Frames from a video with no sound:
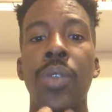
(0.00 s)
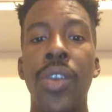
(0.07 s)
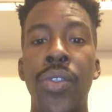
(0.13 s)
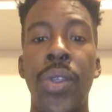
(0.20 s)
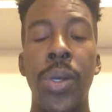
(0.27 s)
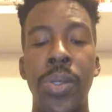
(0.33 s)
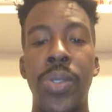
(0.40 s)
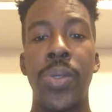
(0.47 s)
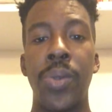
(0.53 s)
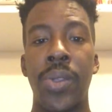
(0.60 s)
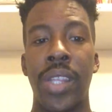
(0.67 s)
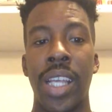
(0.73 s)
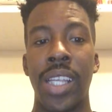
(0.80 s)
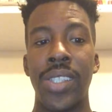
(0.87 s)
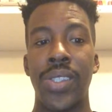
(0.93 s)
those two
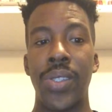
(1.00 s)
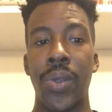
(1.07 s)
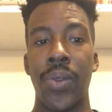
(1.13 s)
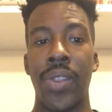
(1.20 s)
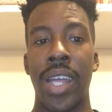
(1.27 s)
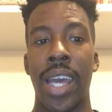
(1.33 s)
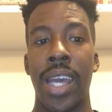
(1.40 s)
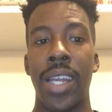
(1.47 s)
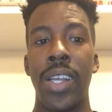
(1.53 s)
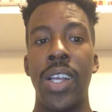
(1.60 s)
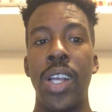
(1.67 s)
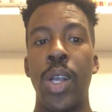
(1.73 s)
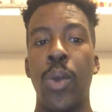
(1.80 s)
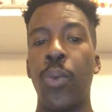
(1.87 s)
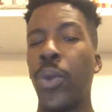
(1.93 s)
things so that
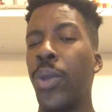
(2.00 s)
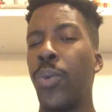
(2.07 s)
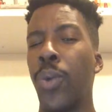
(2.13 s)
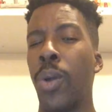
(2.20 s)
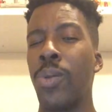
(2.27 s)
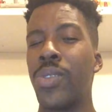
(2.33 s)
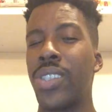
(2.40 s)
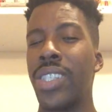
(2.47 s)
we won't